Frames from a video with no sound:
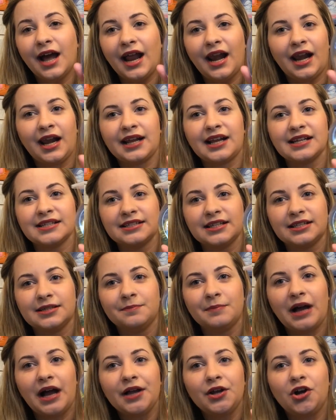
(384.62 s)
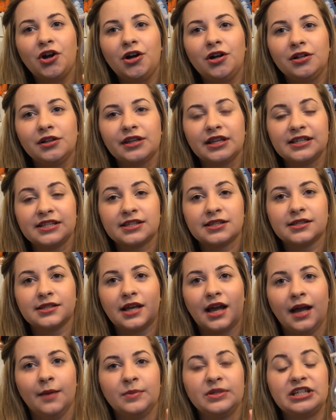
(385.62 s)
like I said in my haul, this
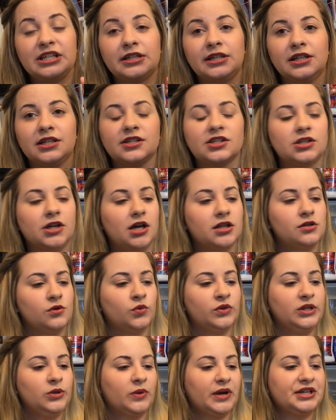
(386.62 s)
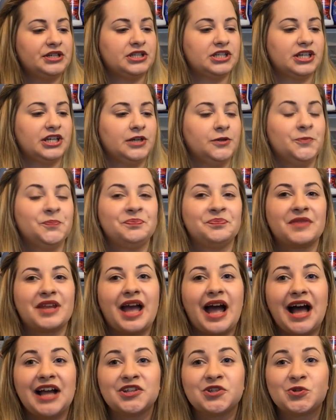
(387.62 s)
particular store that we went to
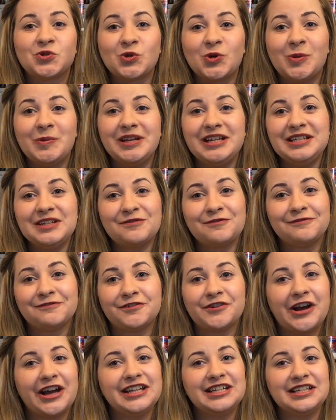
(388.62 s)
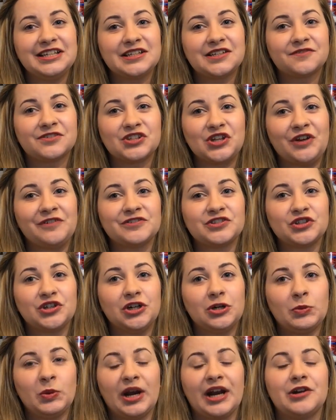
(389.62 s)
had so many different varieties of soft
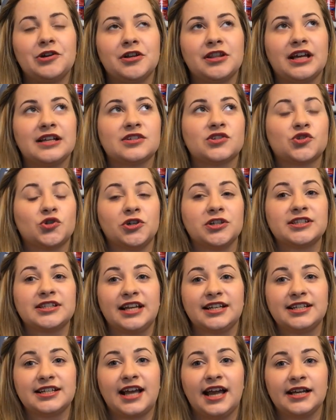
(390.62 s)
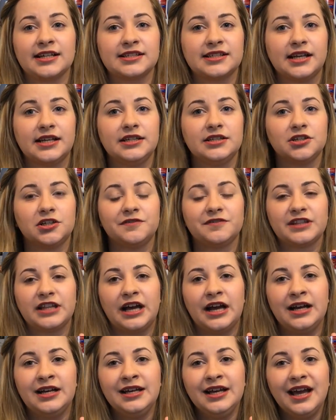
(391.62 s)
soap, and I know that's so sad to get excited over
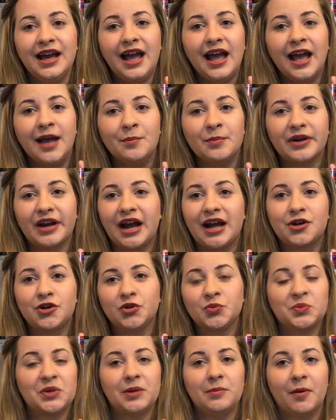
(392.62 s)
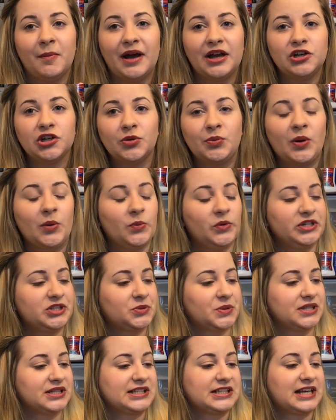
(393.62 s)
that, but I couldn't make my mind up on
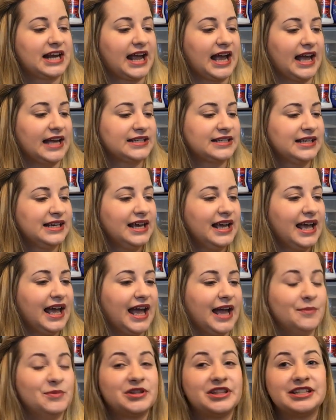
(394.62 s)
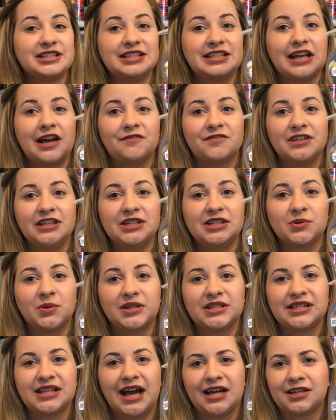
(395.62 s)
which ones to get. But they did have these
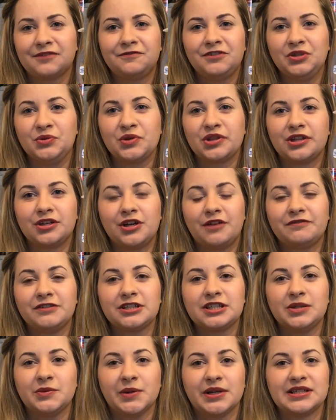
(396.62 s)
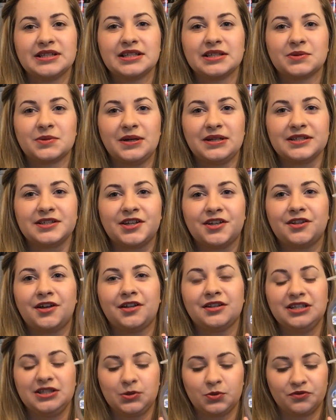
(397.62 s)
ones. They had a few other novelty ones as well, so I
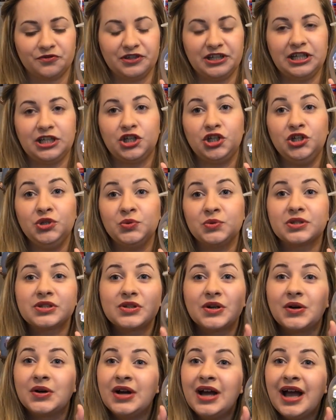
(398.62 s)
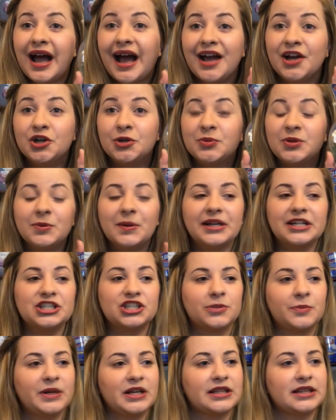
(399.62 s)
thought these were really cute. So I hope you
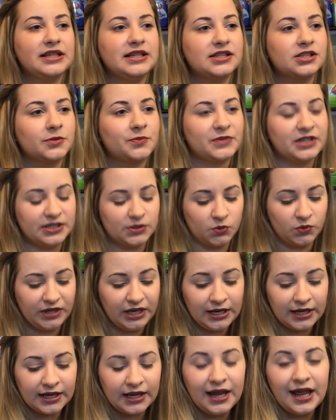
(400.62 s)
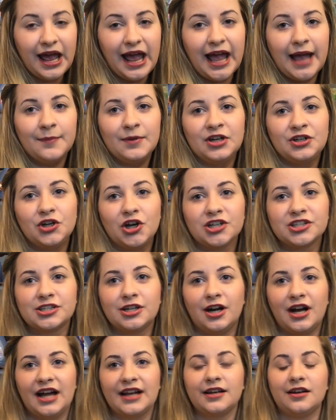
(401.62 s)
managed to pick these up this week, and your
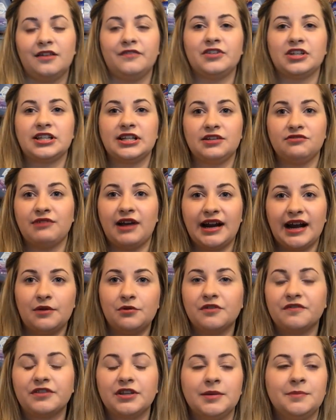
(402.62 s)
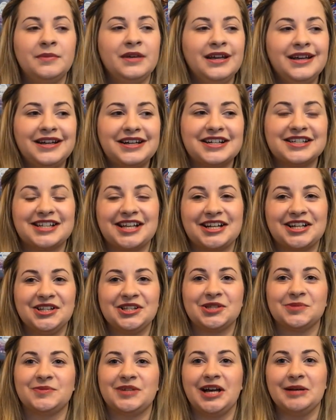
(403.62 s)
store hadn't obviously run out of them, because that
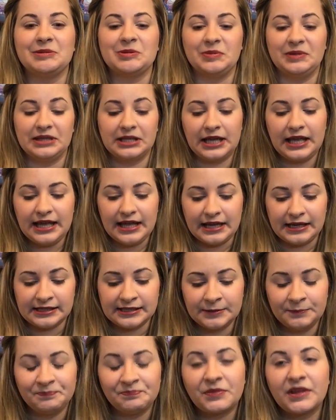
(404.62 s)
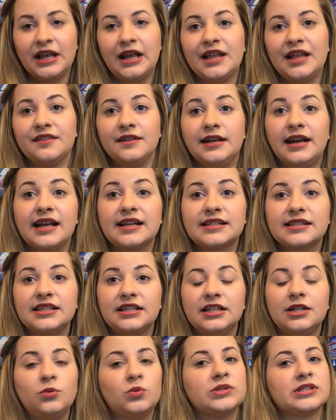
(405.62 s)
can sometimes be the case. The next
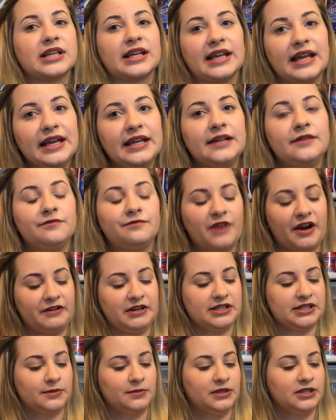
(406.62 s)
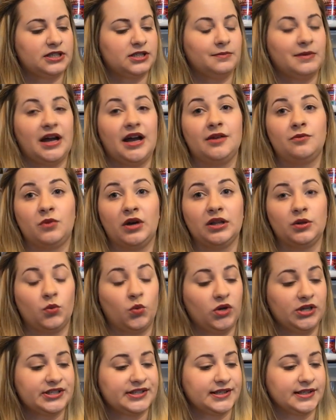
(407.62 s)
deal was again very similar to mine. Well, it
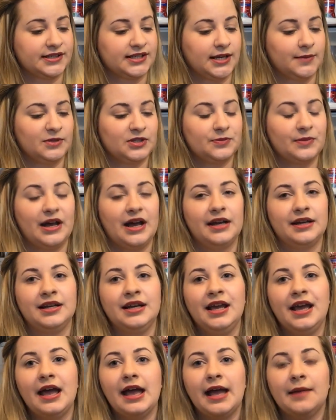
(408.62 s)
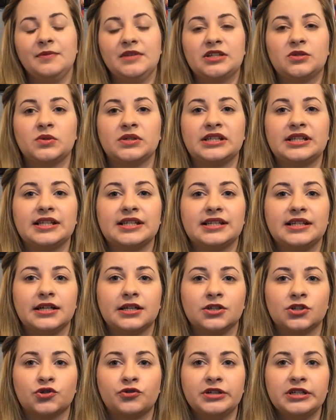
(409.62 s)
was the same as mine. This was the
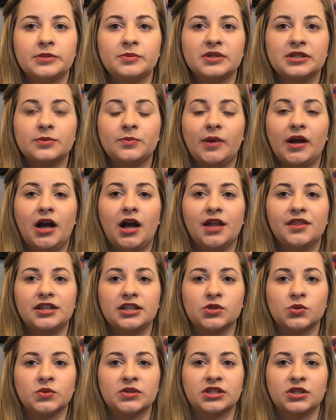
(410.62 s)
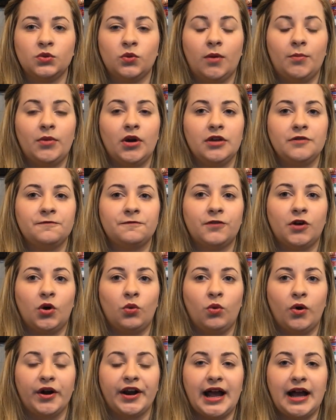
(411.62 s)
Snickers Crispers bar. This was the
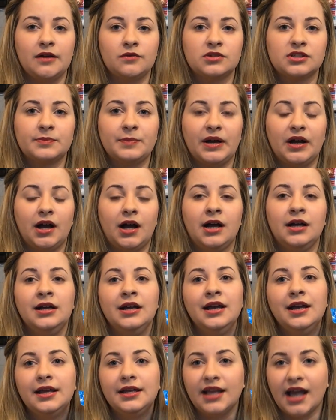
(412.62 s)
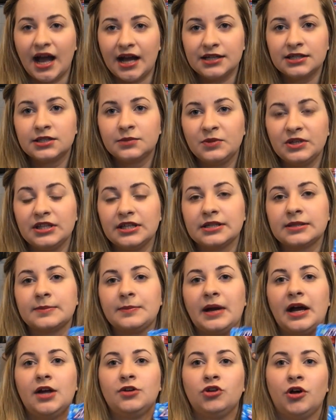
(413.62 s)
1.41 ounce bar. It had to be
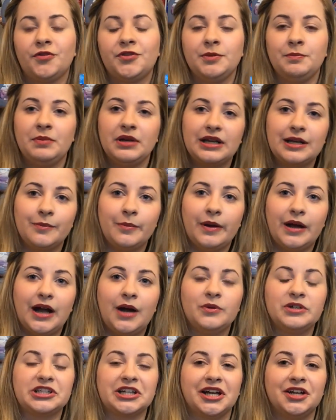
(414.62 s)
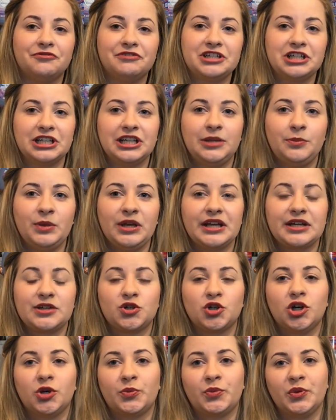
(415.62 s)
this bar, not the bigger bar, which I originally
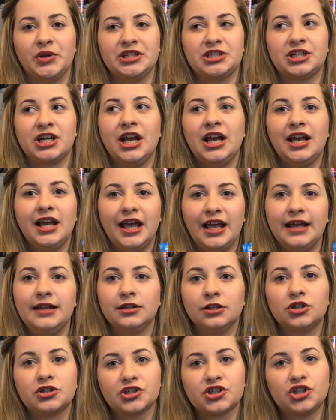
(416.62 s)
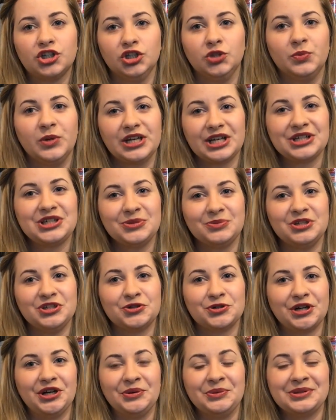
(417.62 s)
picked up, which it looks too big to be
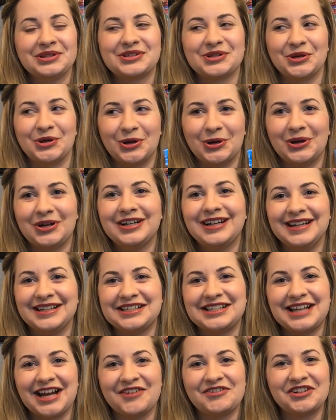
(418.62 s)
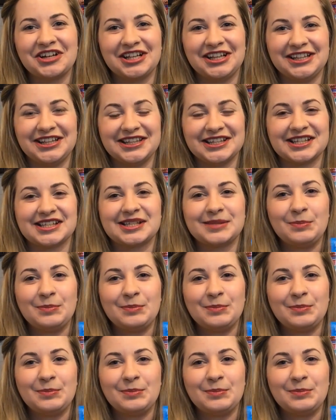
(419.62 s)
true. So it's definitely this